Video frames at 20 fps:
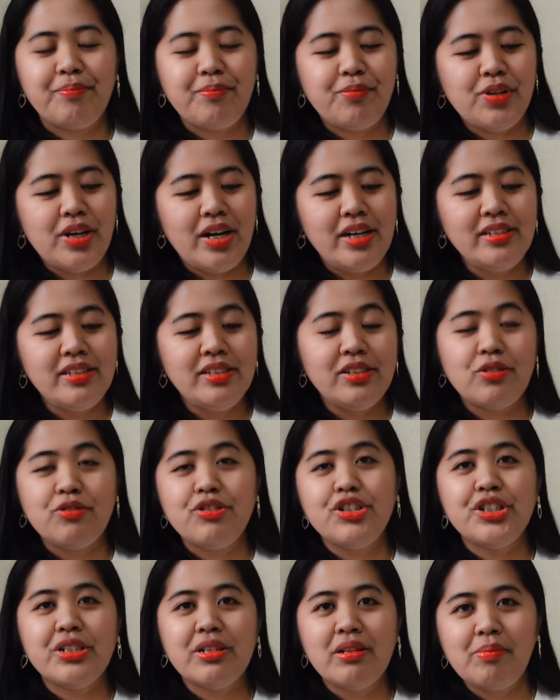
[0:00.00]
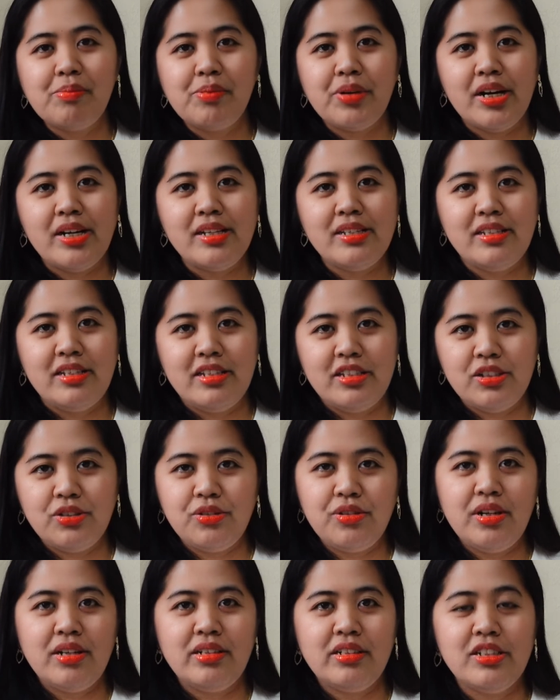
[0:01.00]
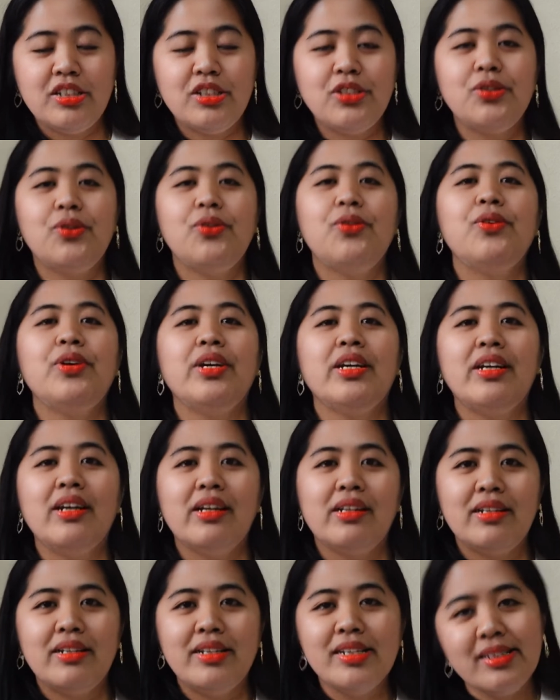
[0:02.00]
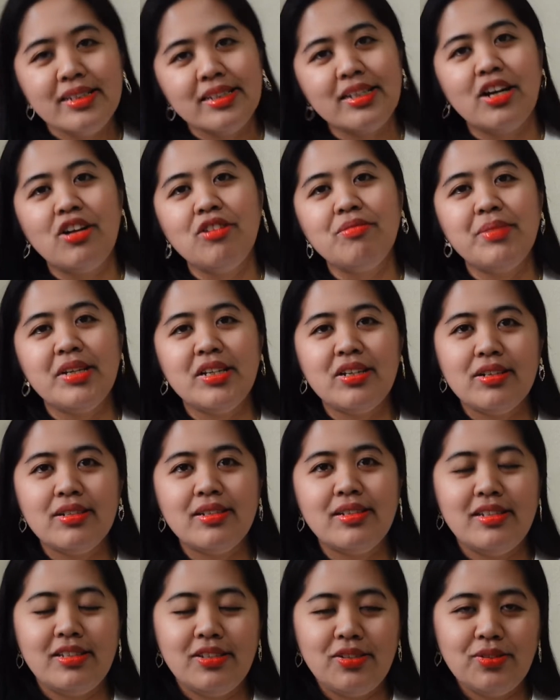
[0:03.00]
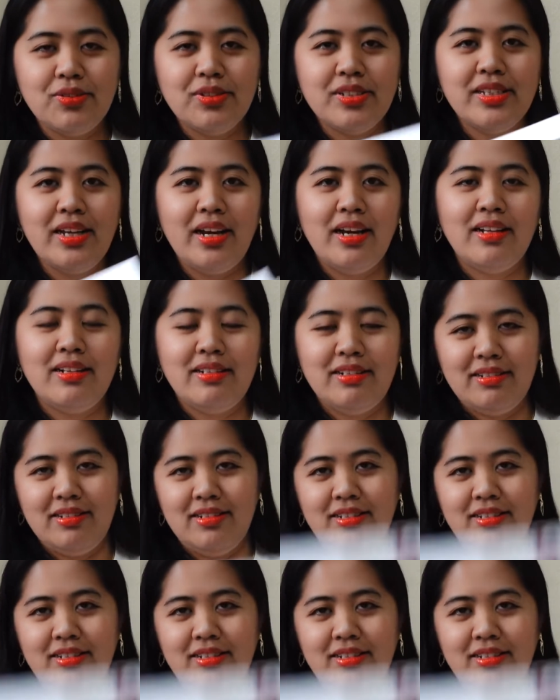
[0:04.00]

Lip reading: price, the original price is $300, so it got a discount because it's on sale.